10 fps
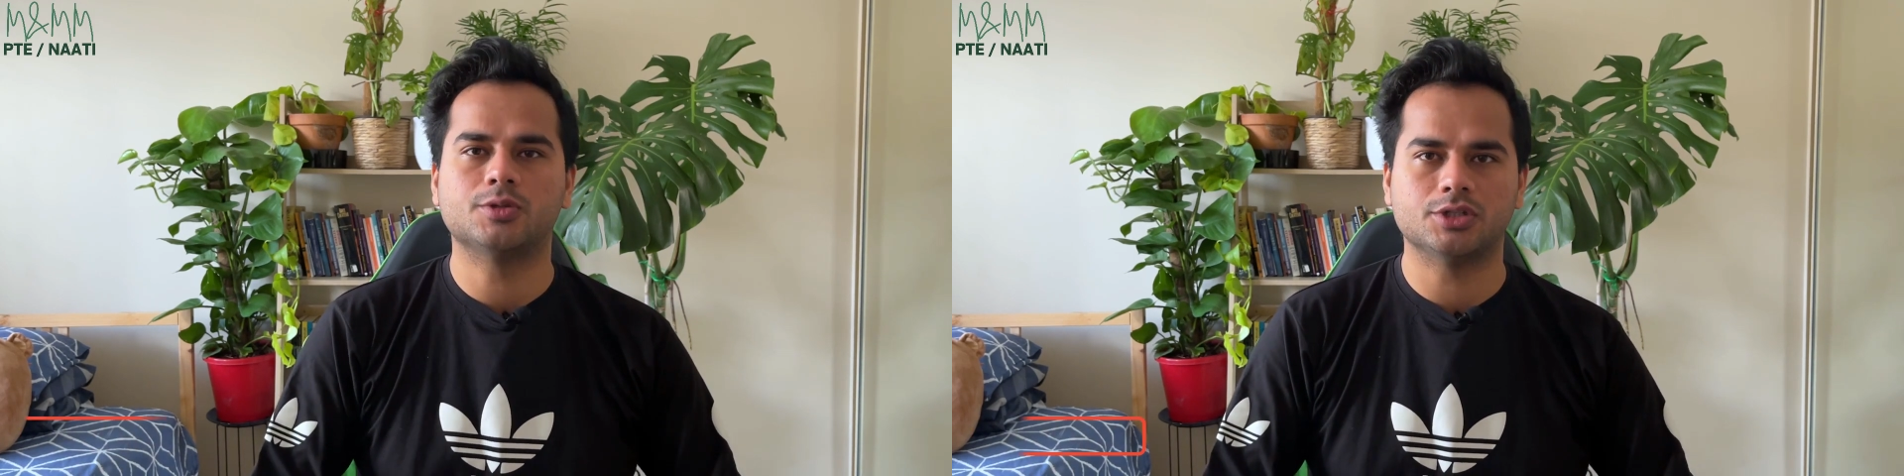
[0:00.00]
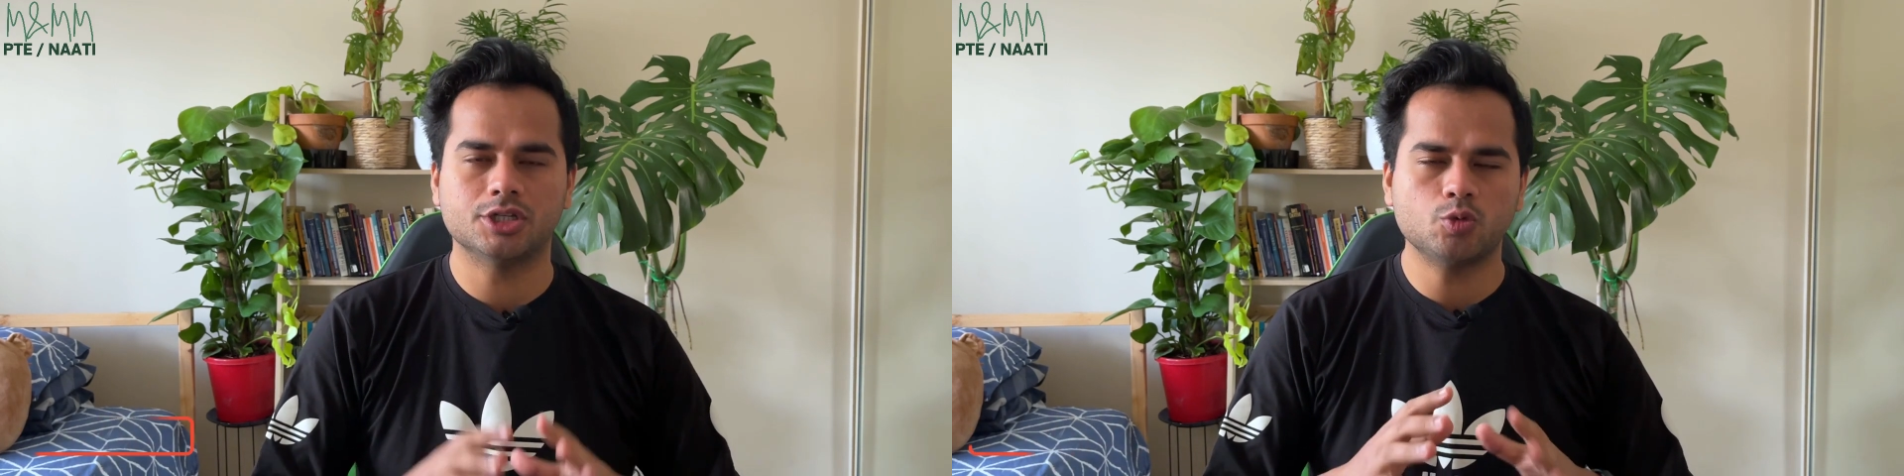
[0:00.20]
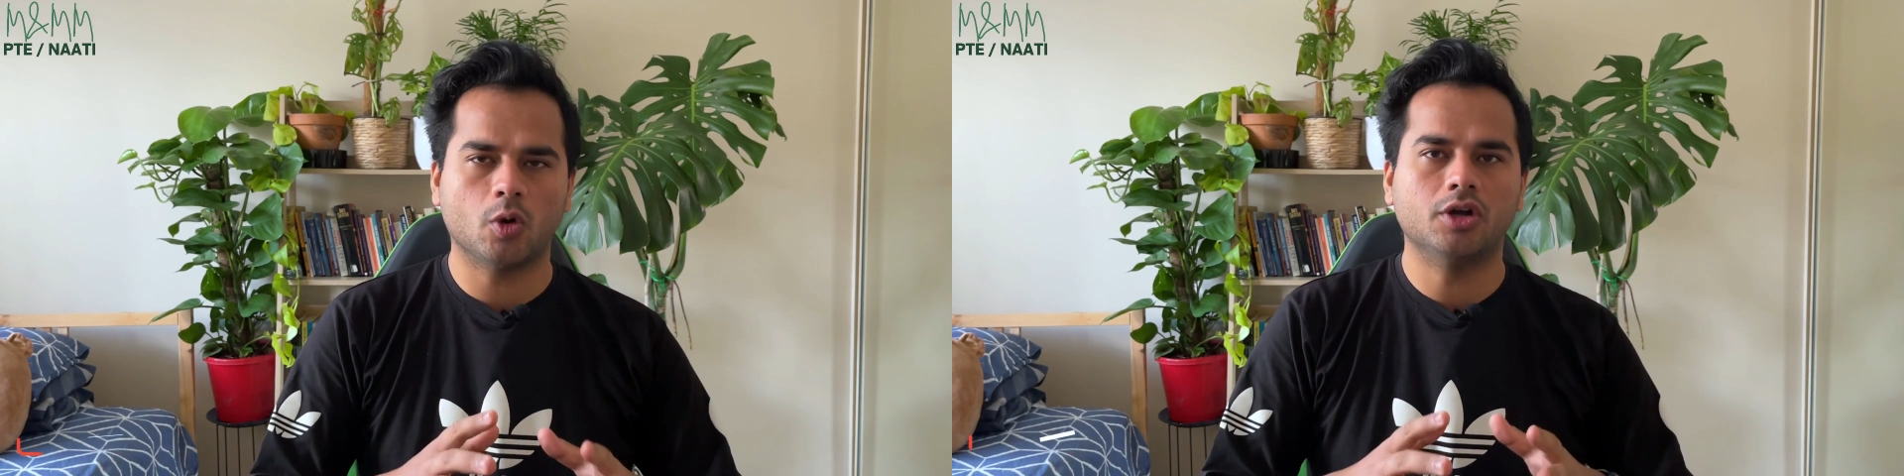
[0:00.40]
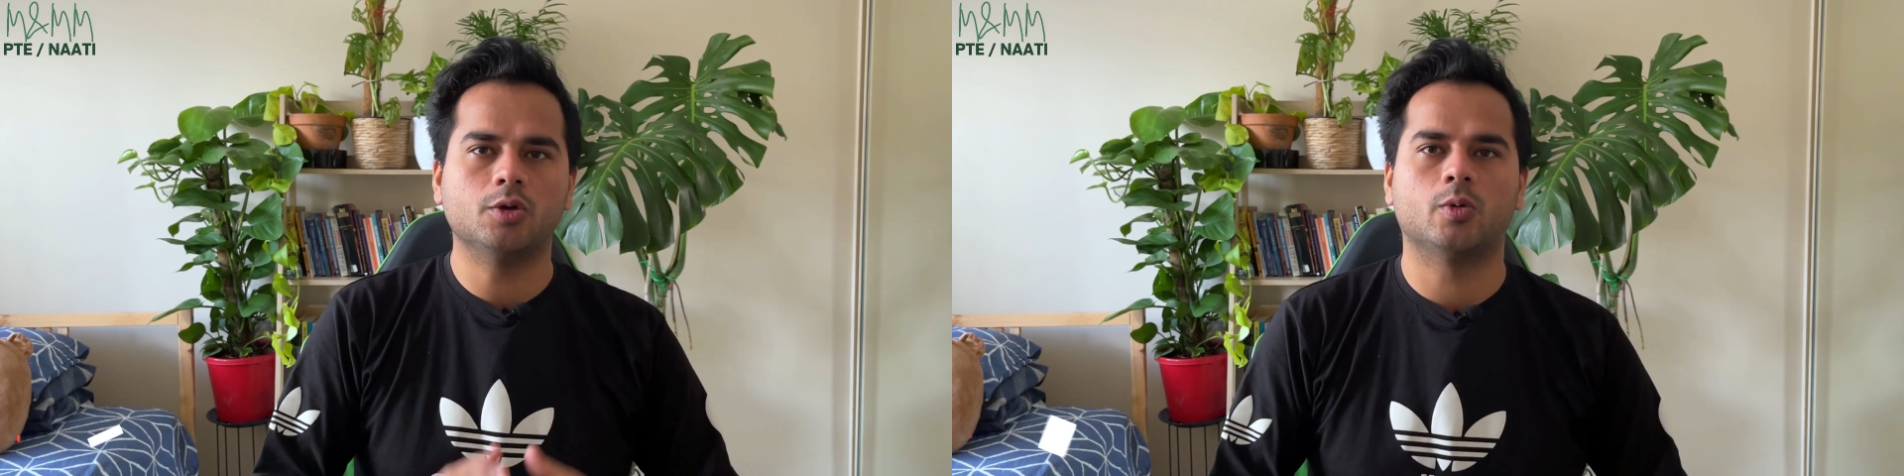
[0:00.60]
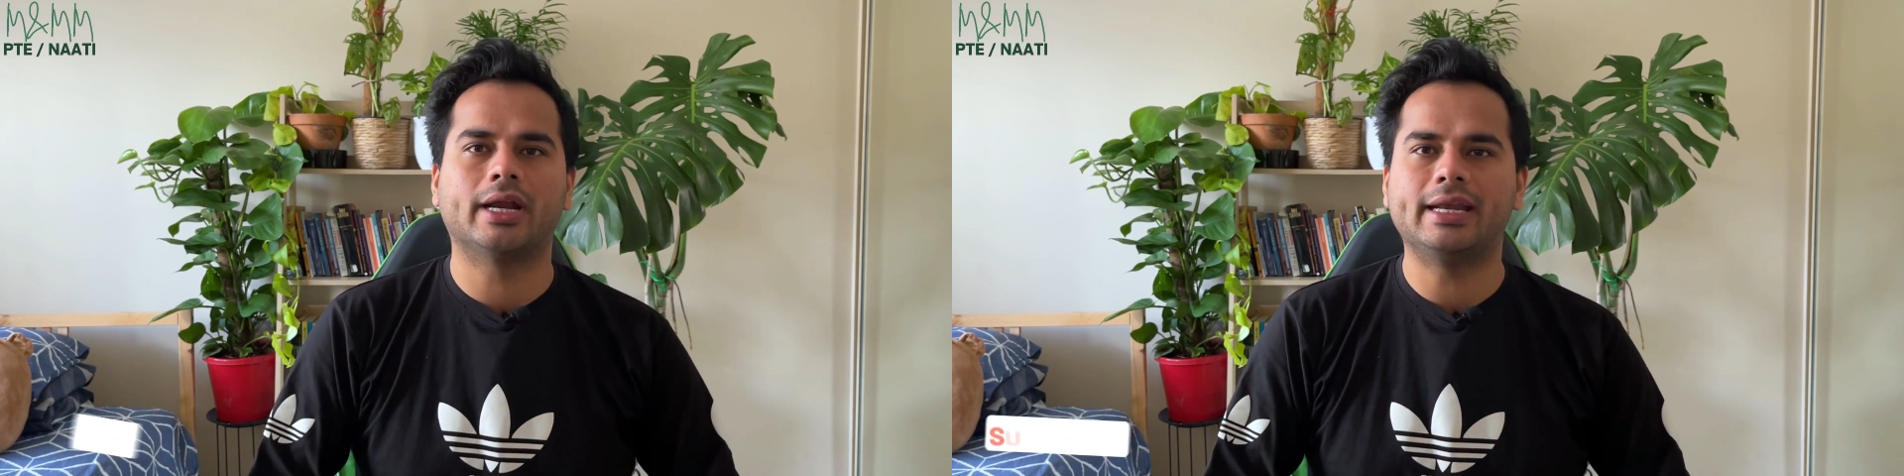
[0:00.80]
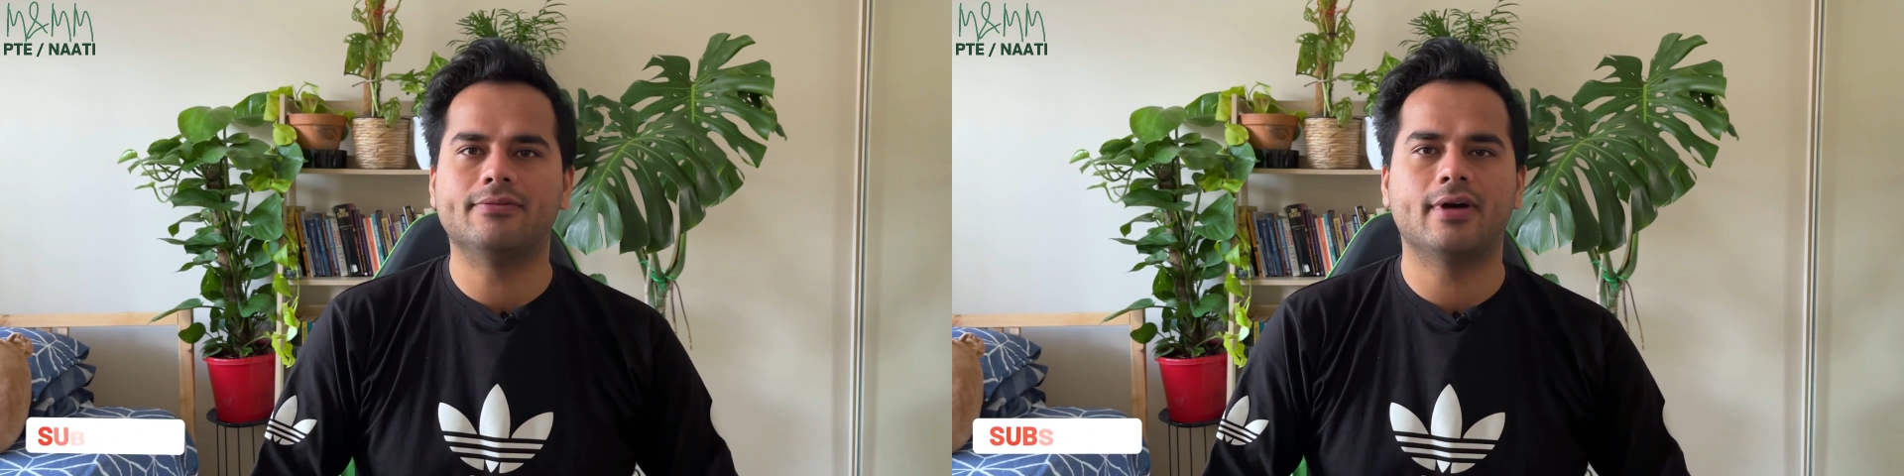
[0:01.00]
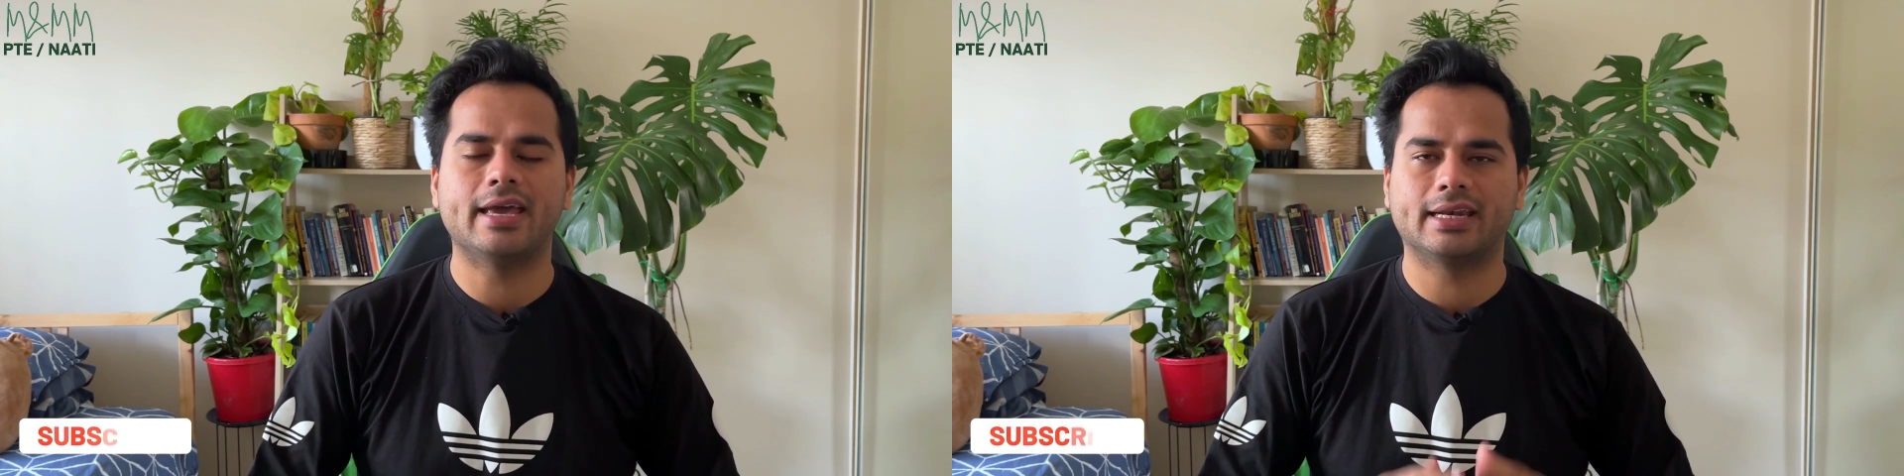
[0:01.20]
so just want to rectify